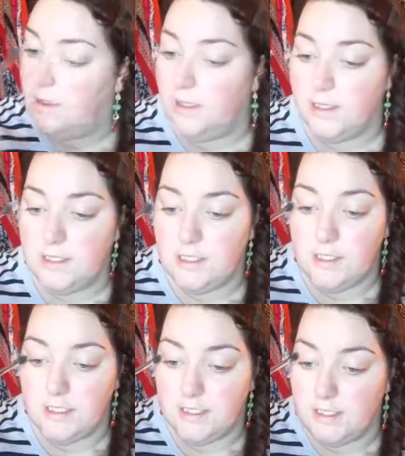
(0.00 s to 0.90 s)
This is
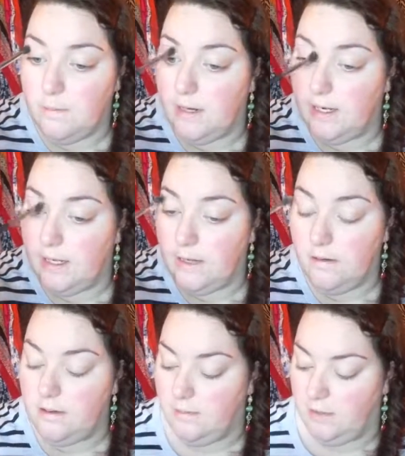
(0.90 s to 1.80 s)
just to make
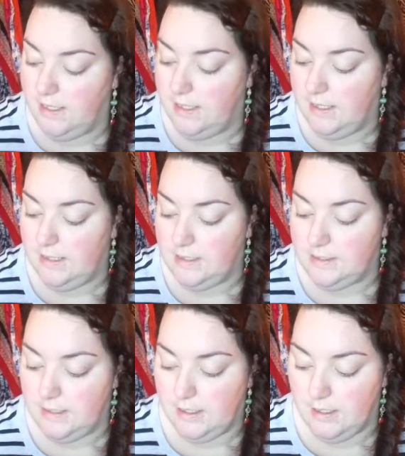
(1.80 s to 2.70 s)
the blending
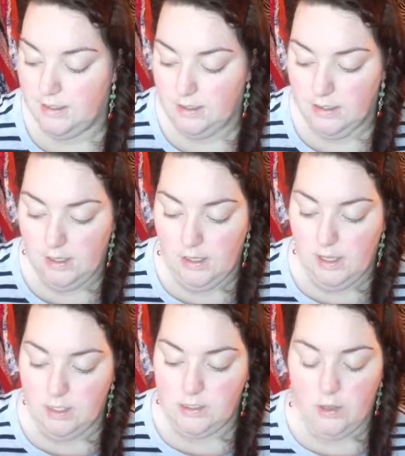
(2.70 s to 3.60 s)
easier.
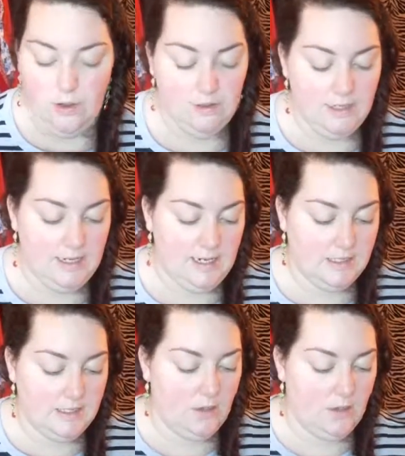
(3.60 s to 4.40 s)
So the next